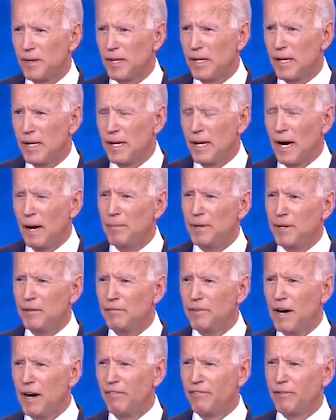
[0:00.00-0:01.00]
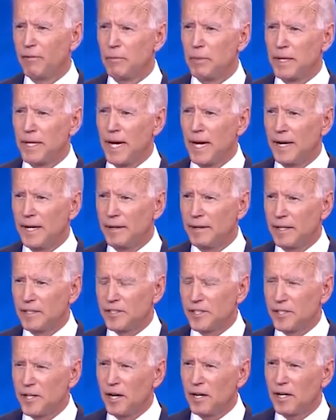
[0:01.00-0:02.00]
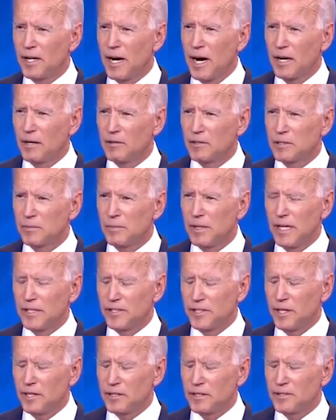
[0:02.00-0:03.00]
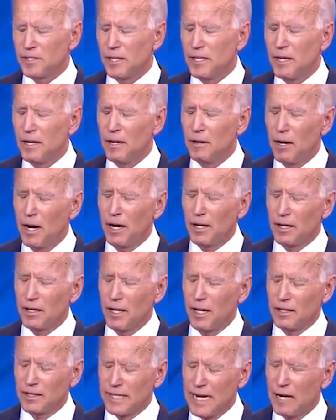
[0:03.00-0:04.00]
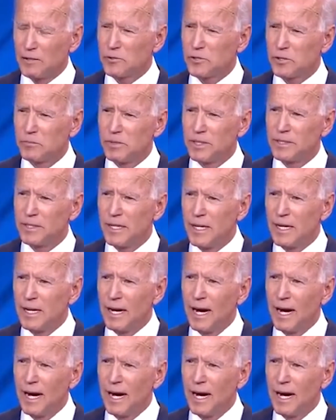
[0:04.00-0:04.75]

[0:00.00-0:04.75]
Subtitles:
I've been involved from the beginning. As a young congressman, as a young councilman,